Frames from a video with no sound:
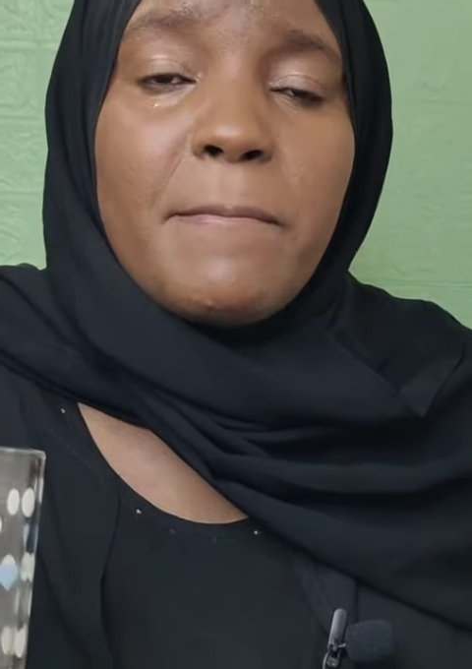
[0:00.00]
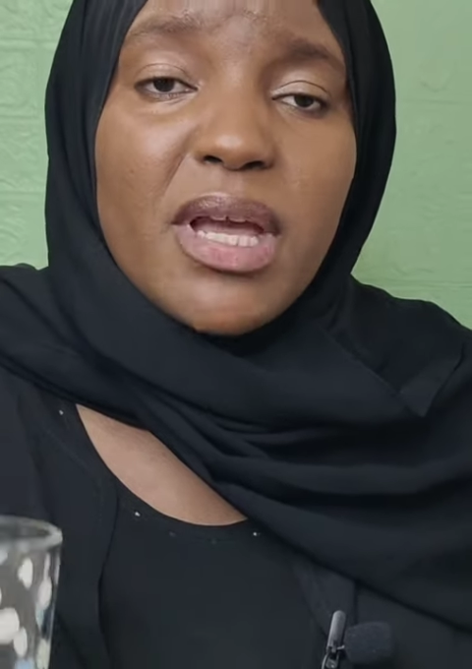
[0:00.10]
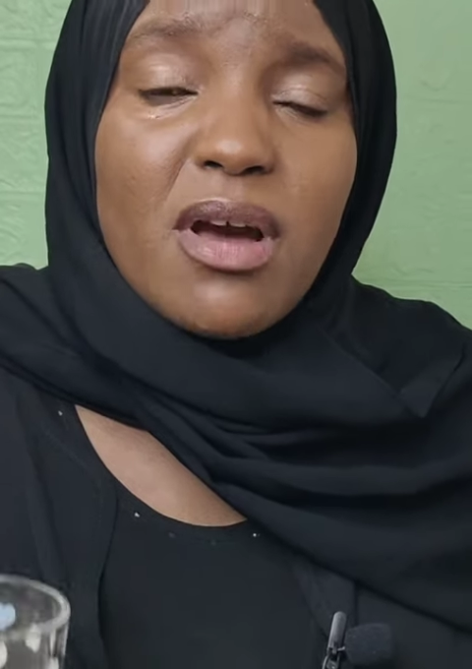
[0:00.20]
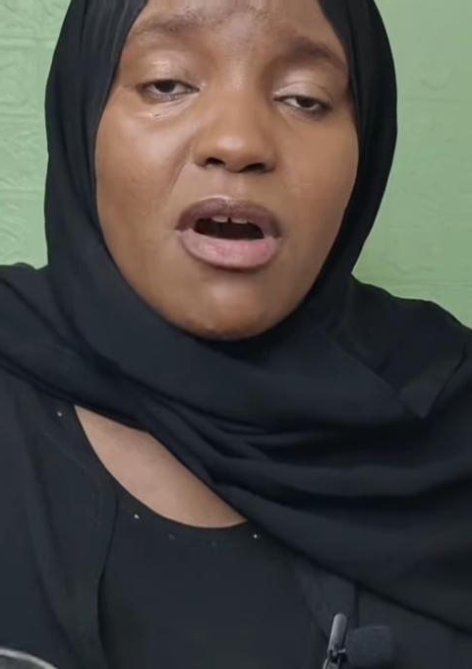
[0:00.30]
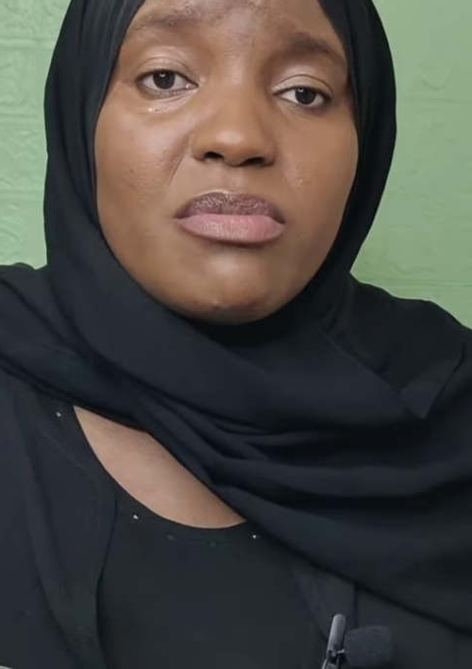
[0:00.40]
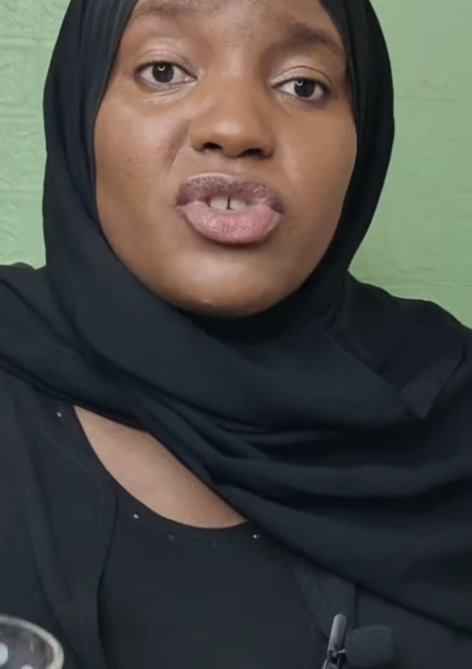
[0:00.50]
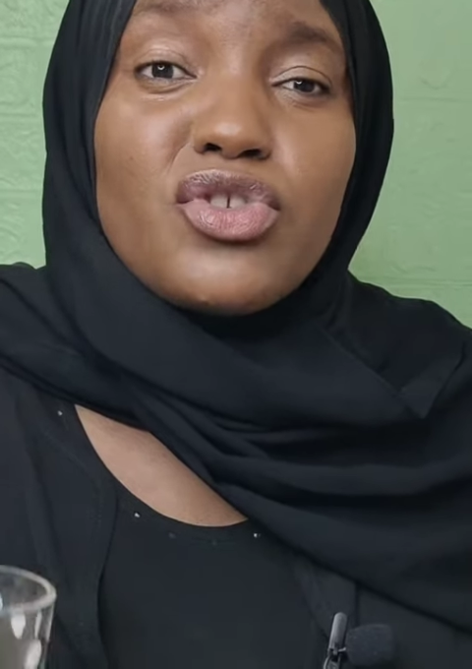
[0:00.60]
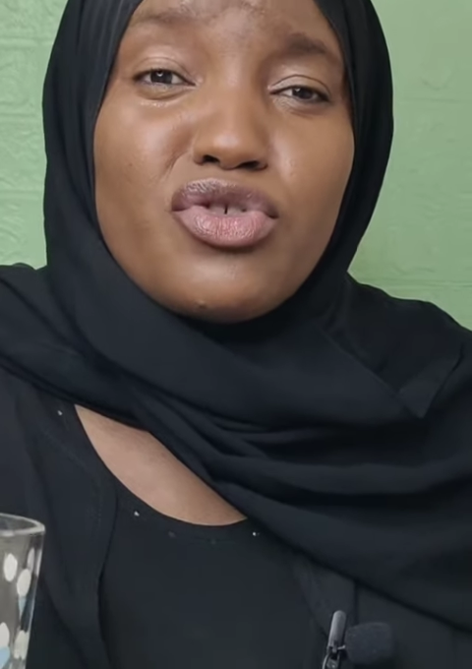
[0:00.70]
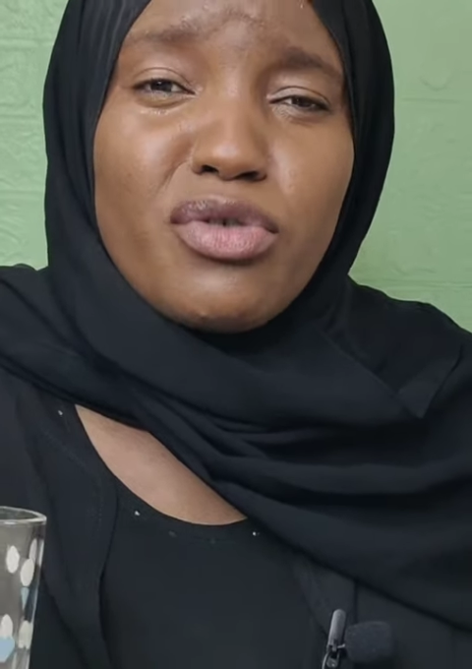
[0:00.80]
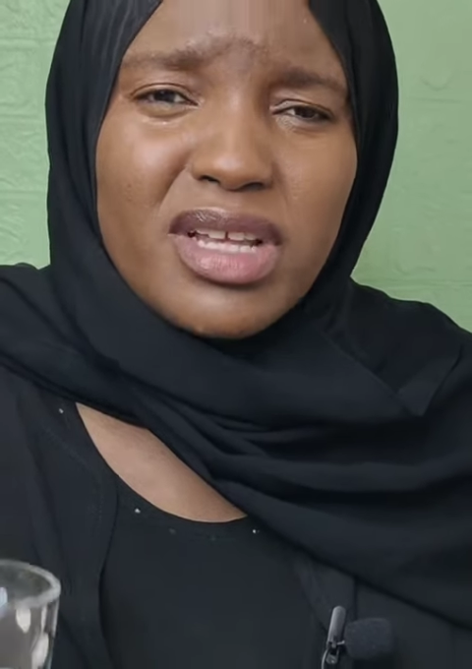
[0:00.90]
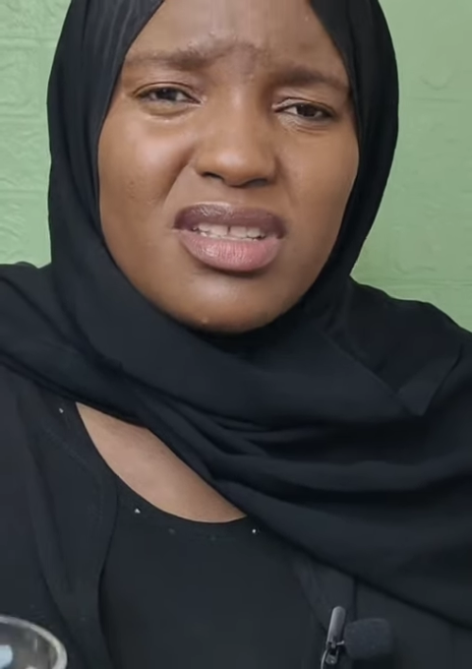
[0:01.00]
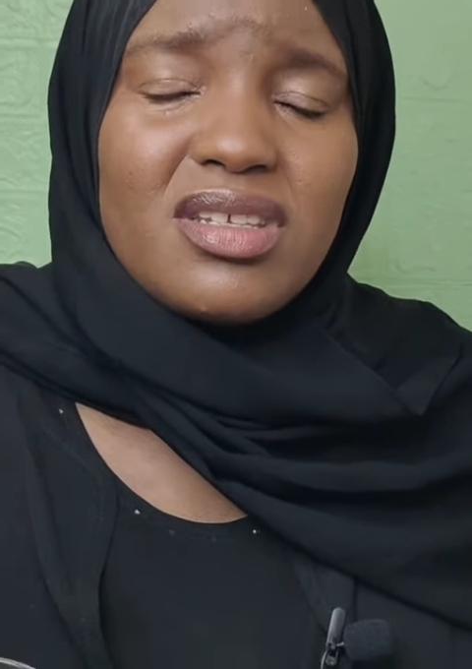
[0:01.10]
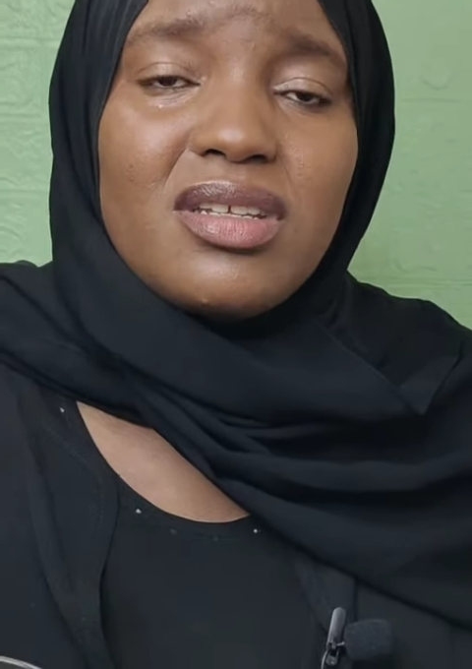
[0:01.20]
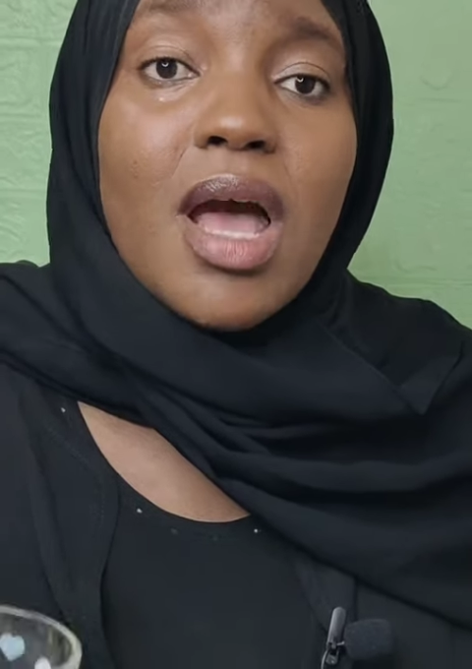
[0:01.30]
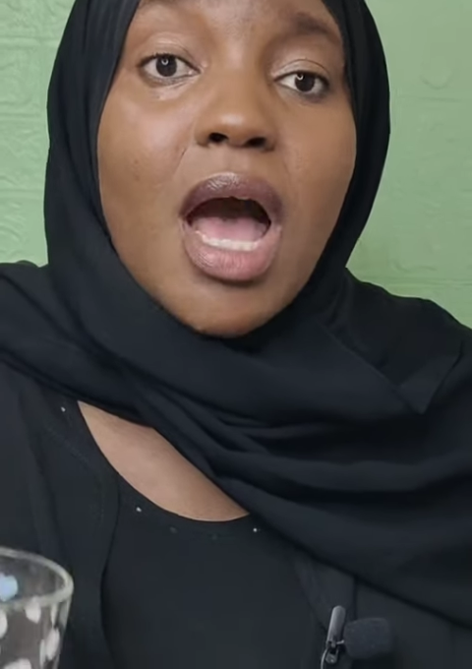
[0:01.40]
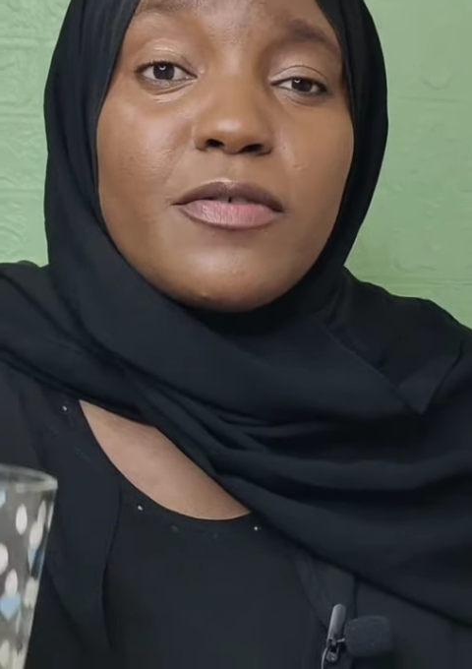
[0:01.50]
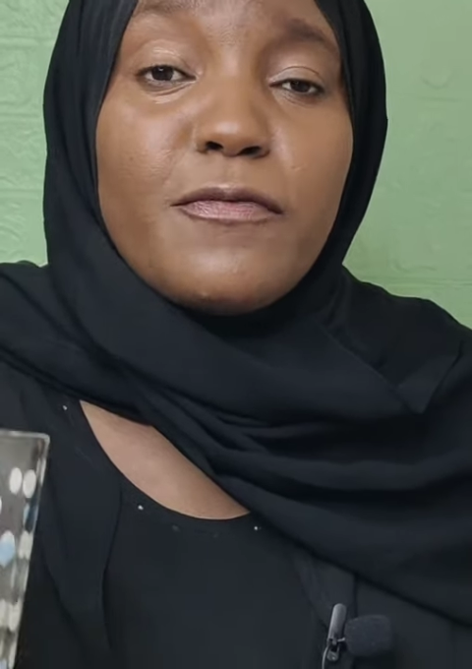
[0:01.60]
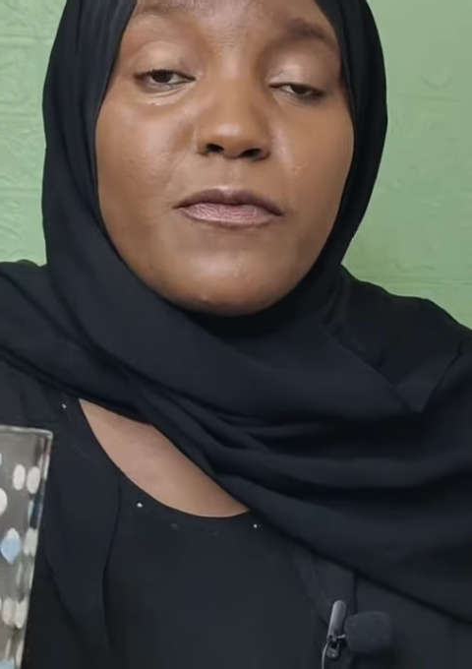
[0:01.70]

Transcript: become strengthened and